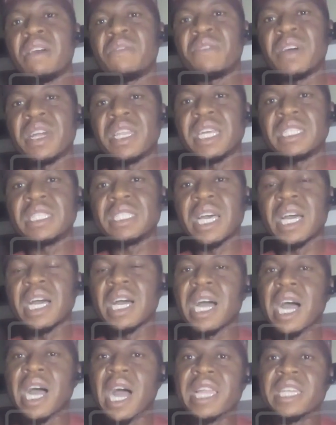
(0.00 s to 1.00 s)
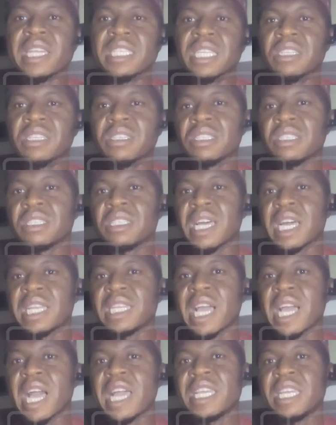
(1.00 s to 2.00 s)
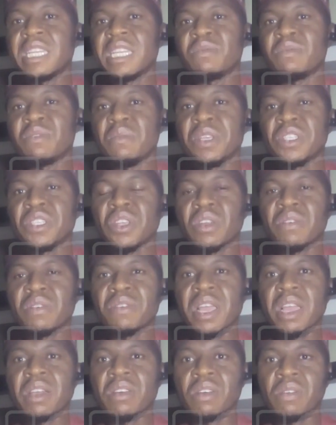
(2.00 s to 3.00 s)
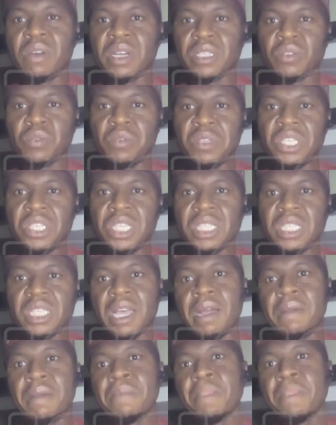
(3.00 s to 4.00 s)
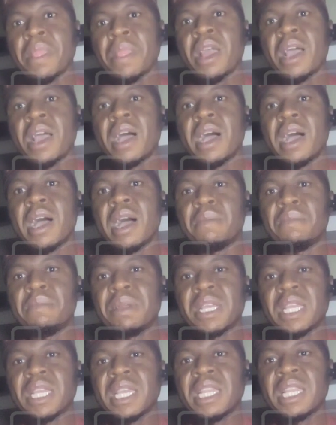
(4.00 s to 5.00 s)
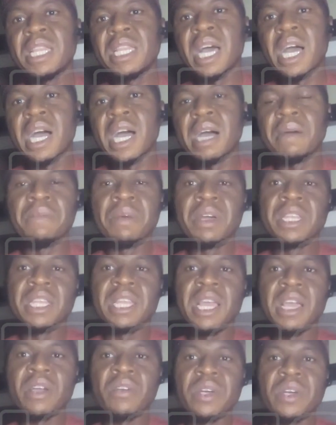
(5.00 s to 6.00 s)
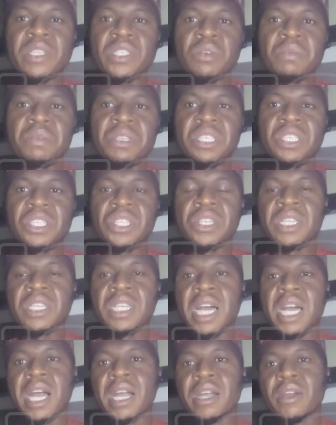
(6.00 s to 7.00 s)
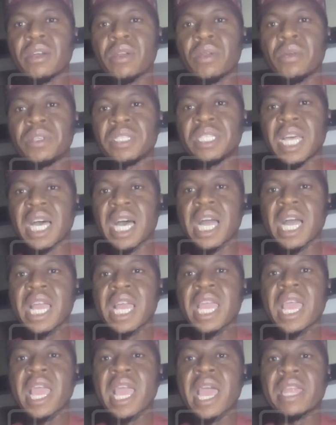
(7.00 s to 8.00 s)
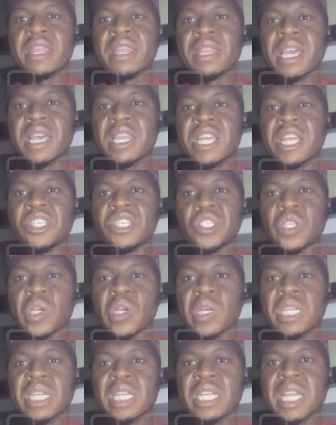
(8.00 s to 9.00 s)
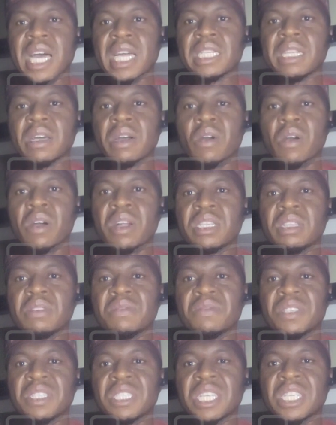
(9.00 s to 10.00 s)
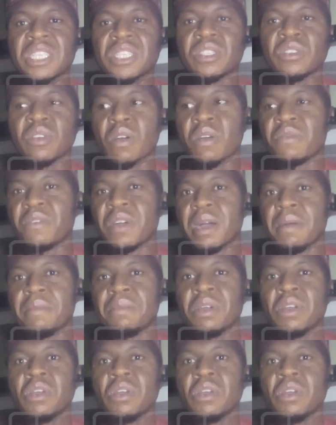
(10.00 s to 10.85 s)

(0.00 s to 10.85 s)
fathers' ideals that guided the formation of ECOWAS, which is bringing the ECOWAS subregion closer and then ensuring that all the vestiges of